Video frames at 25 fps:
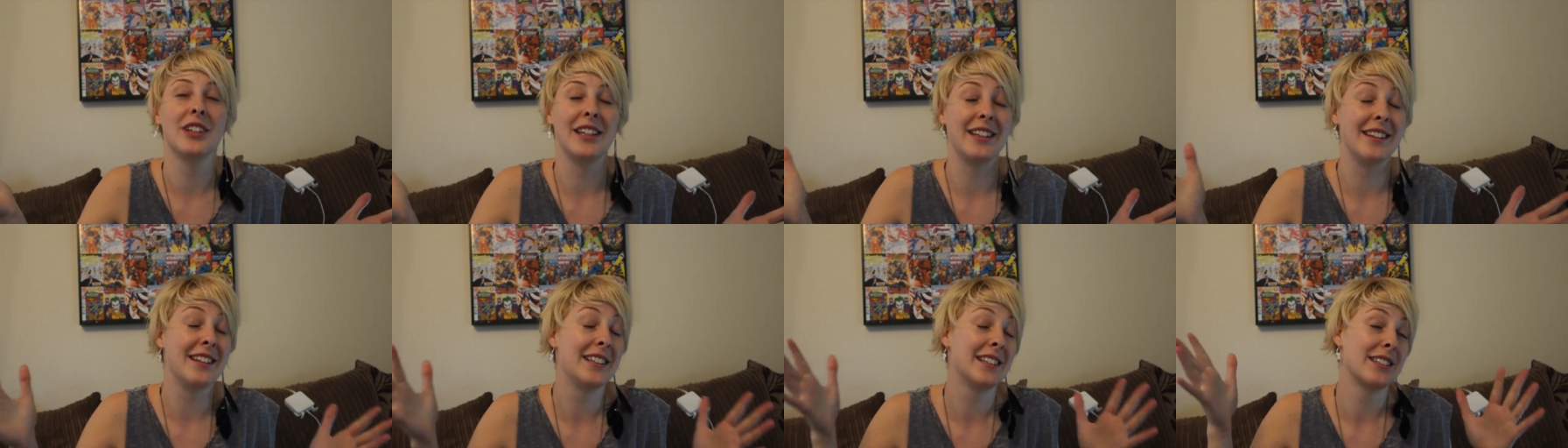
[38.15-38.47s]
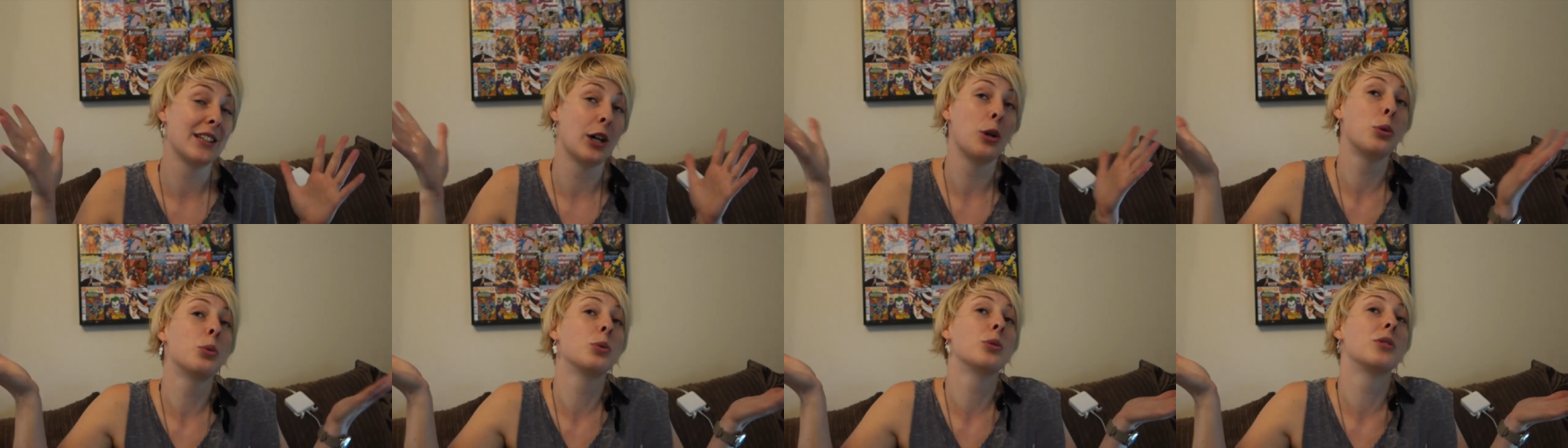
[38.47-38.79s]
in
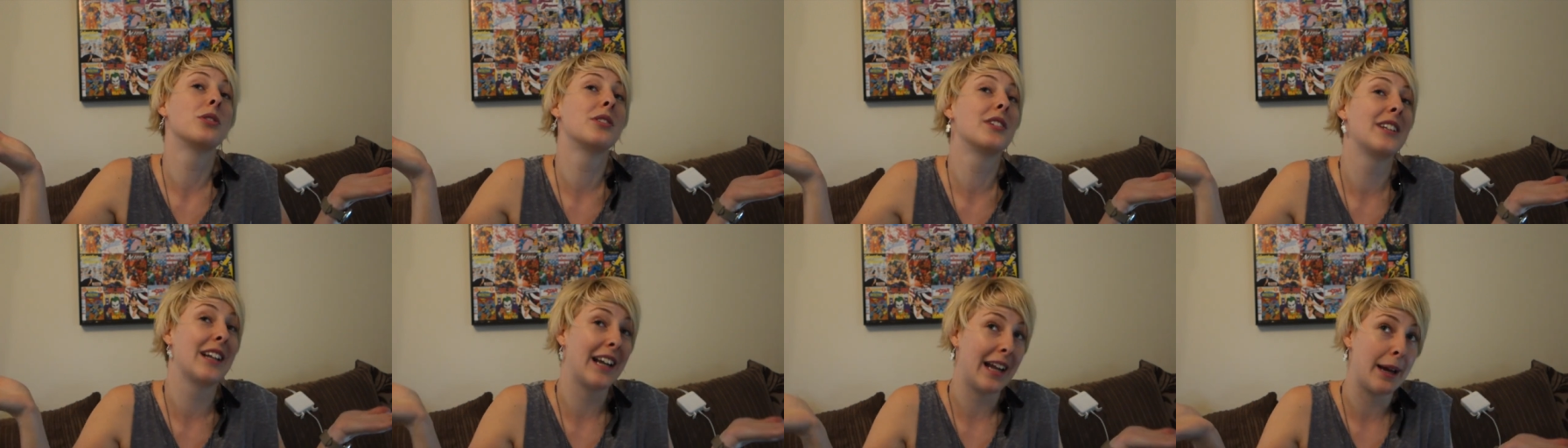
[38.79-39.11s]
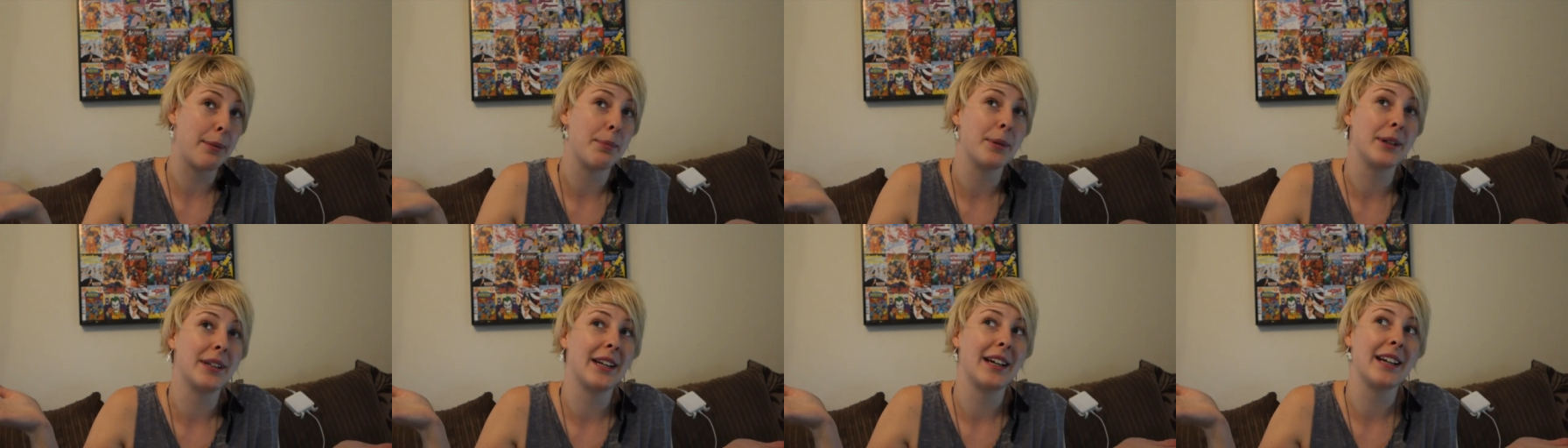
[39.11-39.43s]
this old
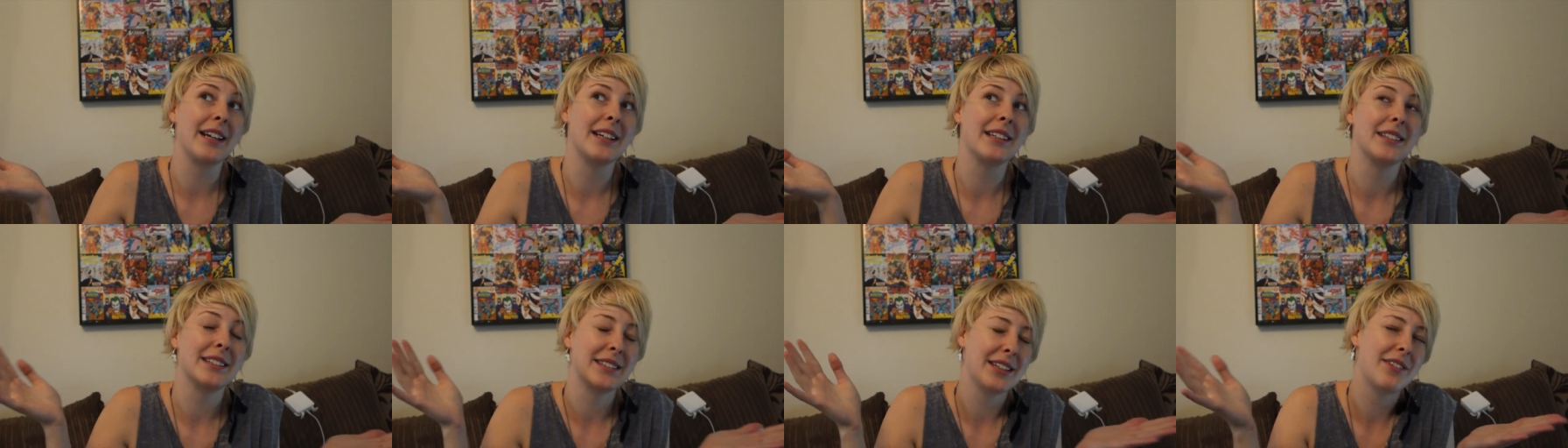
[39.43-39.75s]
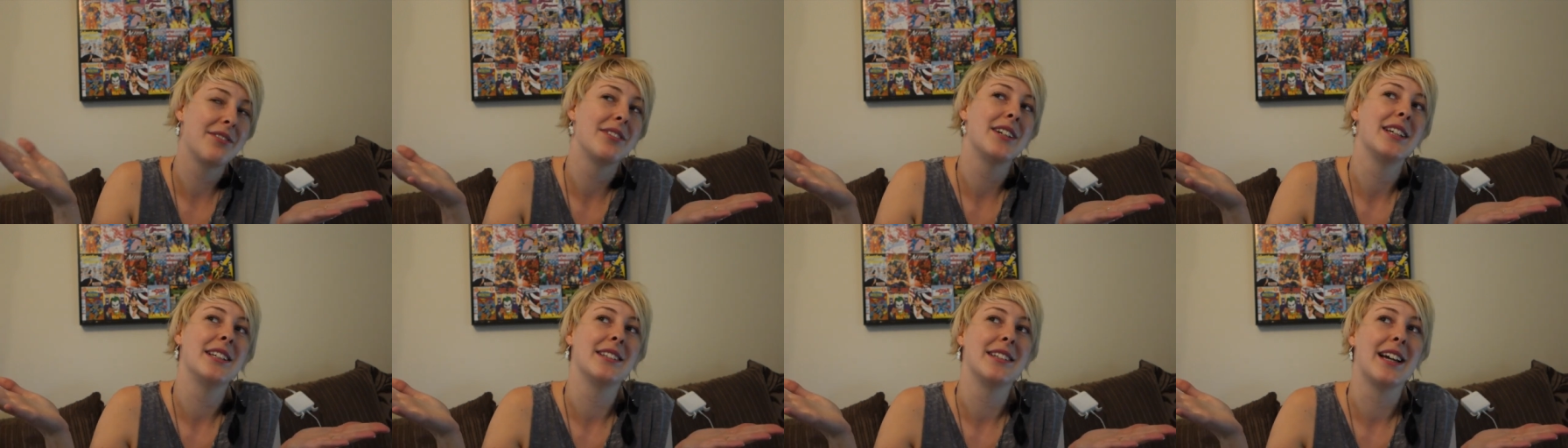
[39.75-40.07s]
dilapidated
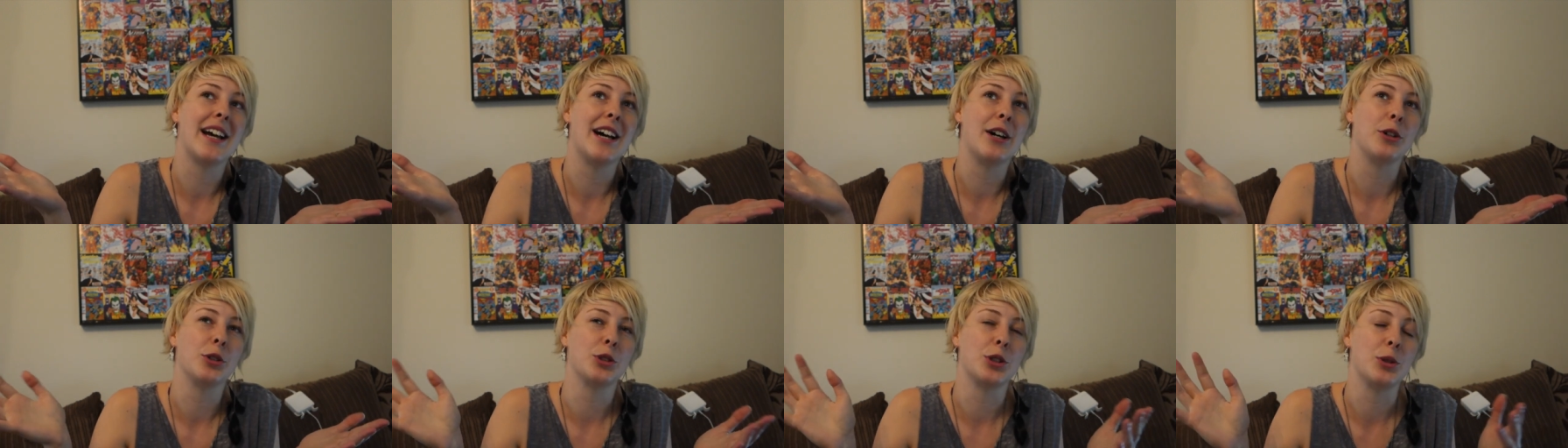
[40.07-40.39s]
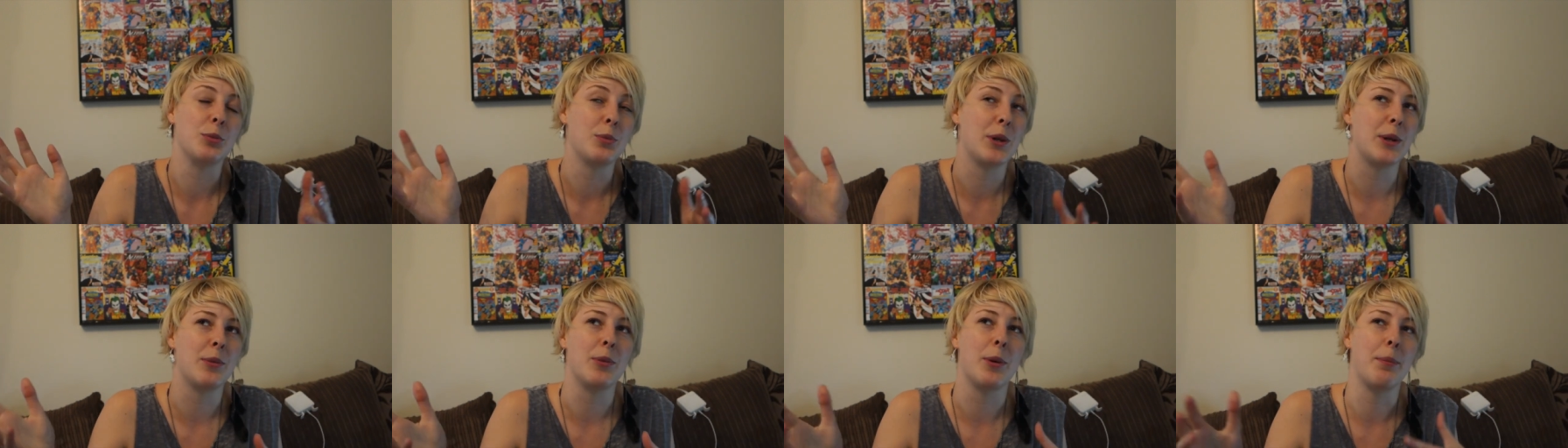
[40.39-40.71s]
70s house
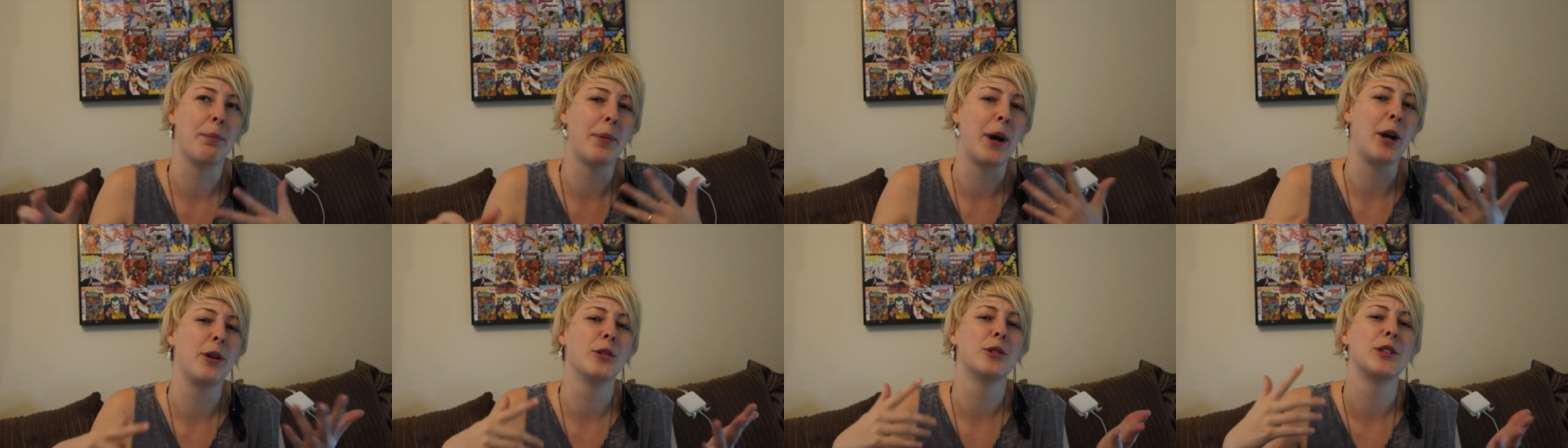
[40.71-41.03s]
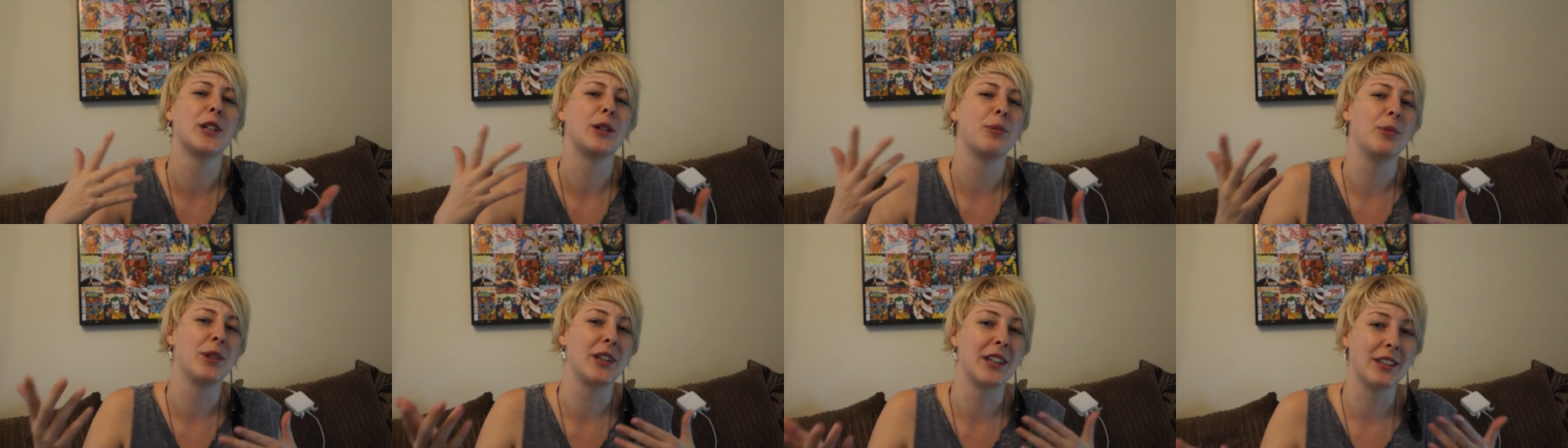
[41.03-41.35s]
and we were
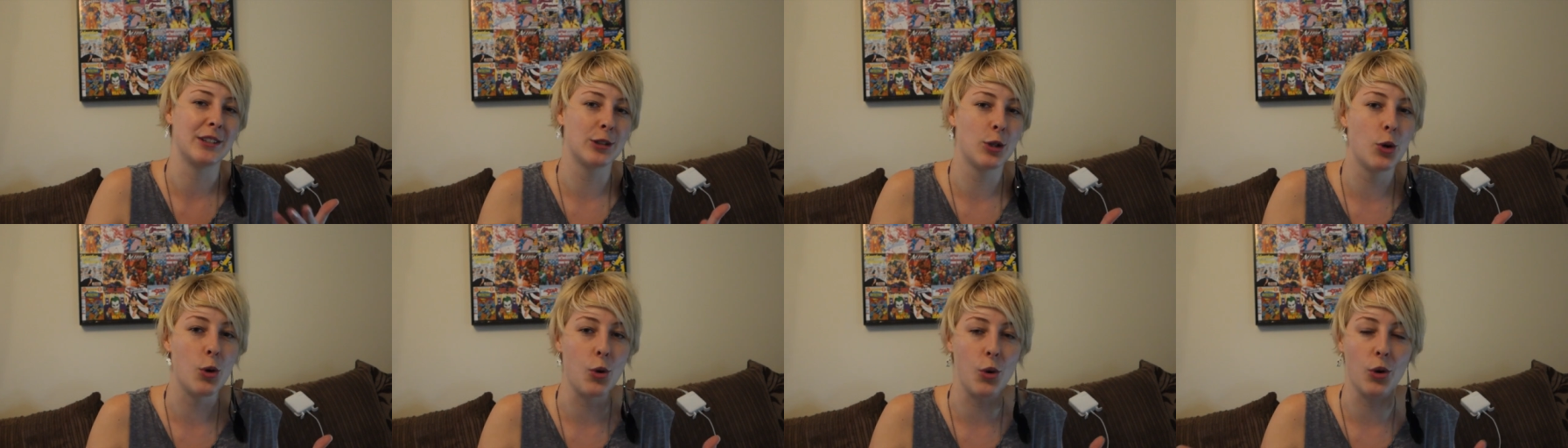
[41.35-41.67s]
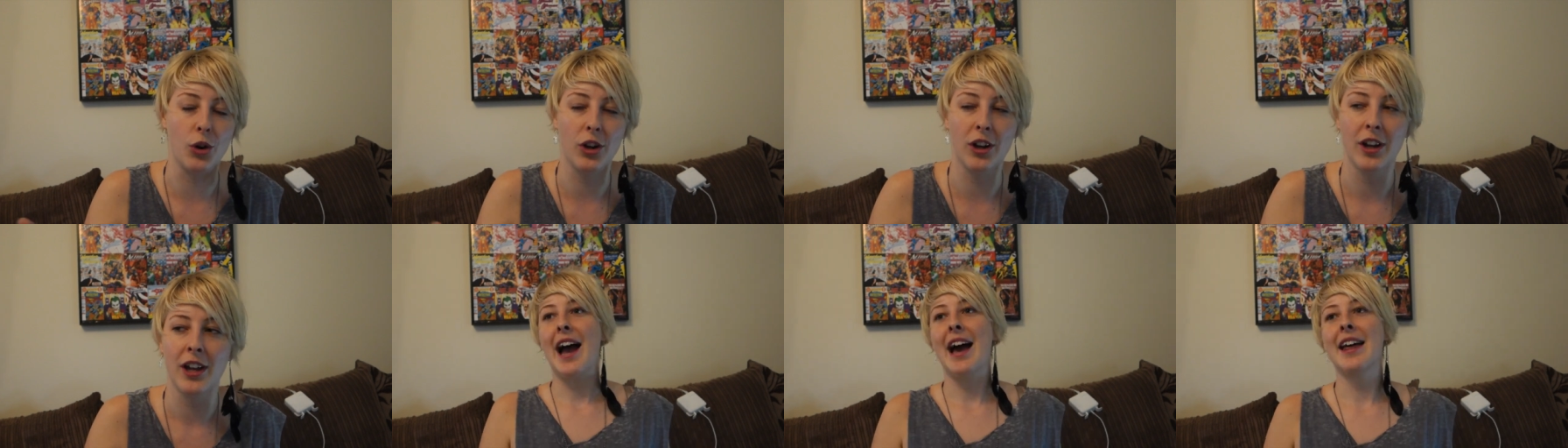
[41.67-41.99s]
posing with this
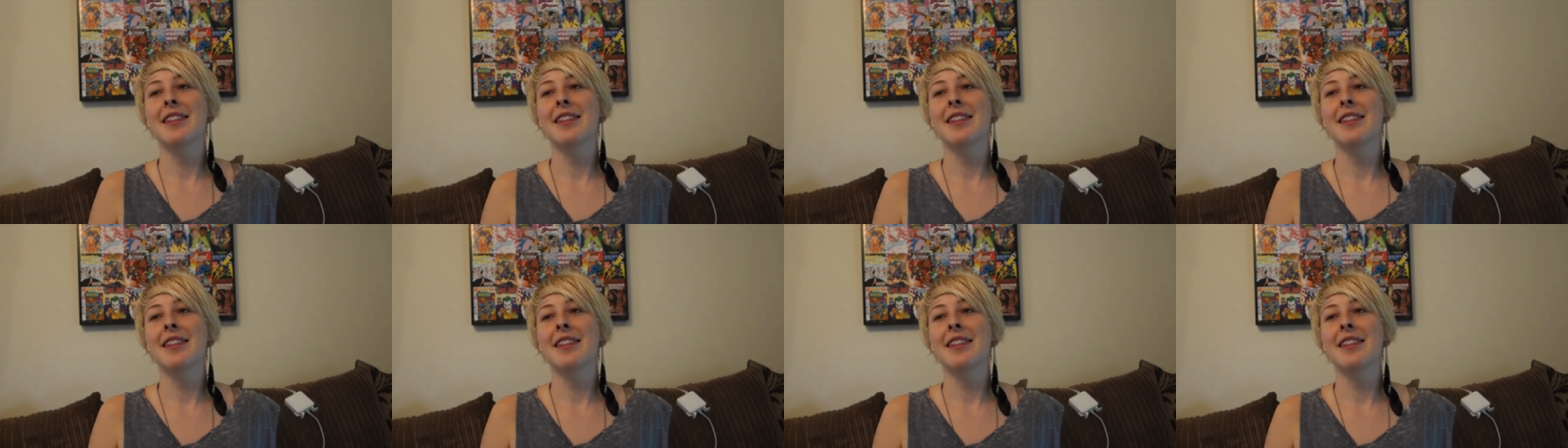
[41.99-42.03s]
hawk.